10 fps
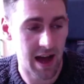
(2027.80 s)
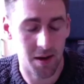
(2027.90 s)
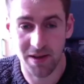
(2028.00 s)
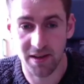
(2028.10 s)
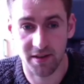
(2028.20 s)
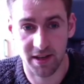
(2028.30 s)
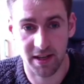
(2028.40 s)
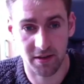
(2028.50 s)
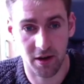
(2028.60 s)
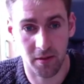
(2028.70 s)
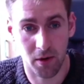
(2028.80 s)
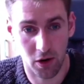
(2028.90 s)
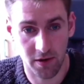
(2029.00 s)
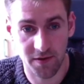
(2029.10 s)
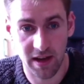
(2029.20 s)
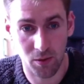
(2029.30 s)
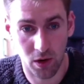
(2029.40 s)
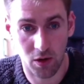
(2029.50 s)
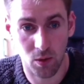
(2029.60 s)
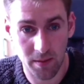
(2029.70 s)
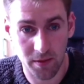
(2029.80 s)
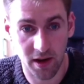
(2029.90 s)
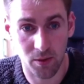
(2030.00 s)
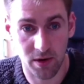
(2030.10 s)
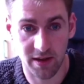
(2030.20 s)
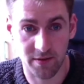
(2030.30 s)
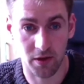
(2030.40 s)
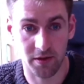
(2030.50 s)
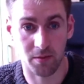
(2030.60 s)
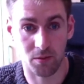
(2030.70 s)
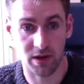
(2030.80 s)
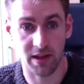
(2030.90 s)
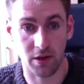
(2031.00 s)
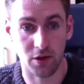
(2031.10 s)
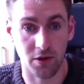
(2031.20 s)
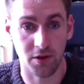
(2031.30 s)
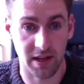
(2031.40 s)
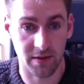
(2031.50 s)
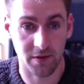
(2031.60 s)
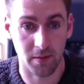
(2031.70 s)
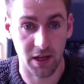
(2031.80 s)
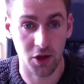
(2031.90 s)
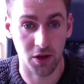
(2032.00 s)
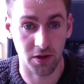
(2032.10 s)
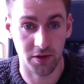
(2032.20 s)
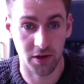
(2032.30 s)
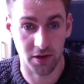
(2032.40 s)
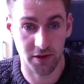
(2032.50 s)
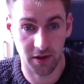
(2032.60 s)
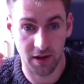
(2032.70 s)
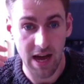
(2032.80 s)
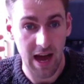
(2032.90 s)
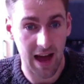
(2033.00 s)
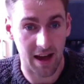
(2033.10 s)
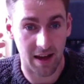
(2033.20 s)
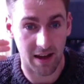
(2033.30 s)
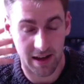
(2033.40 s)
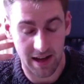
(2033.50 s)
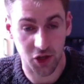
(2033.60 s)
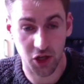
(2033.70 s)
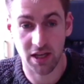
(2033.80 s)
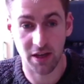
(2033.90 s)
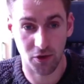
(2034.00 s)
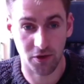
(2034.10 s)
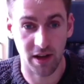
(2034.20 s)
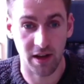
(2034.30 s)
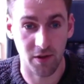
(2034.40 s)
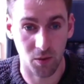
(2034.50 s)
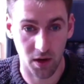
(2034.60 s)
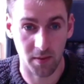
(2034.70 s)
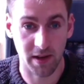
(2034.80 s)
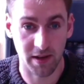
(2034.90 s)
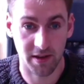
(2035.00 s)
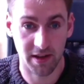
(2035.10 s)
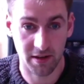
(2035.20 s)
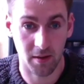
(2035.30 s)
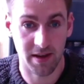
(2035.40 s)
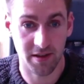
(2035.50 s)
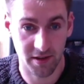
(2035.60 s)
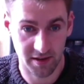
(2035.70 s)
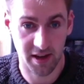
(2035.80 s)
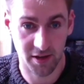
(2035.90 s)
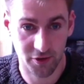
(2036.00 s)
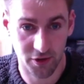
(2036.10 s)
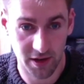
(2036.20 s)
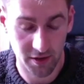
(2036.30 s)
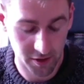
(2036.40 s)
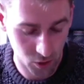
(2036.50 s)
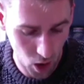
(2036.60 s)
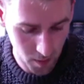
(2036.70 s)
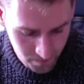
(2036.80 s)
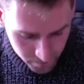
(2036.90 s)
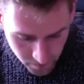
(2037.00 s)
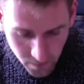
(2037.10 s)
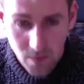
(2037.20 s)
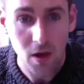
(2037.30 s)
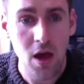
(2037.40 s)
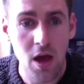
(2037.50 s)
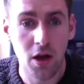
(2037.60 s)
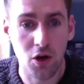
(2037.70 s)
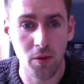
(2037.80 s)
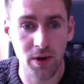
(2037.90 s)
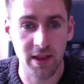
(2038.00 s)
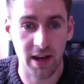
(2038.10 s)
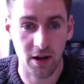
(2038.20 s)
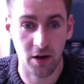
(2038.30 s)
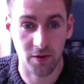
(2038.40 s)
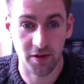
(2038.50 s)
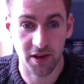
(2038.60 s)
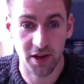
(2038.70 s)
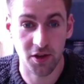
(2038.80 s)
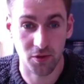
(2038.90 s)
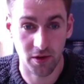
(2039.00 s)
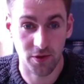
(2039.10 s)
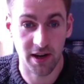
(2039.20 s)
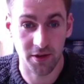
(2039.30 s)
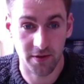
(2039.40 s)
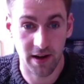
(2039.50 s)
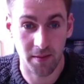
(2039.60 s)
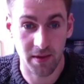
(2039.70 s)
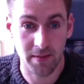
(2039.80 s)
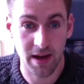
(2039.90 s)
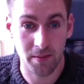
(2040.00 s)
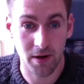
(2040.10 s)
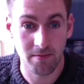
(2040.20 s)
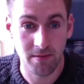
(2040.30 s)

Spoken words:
Basic Income Earth Network website, where they've got some really good information to educate yourself on what a basic income is and its history and so on. Go and bring that conversation to a friend or family member.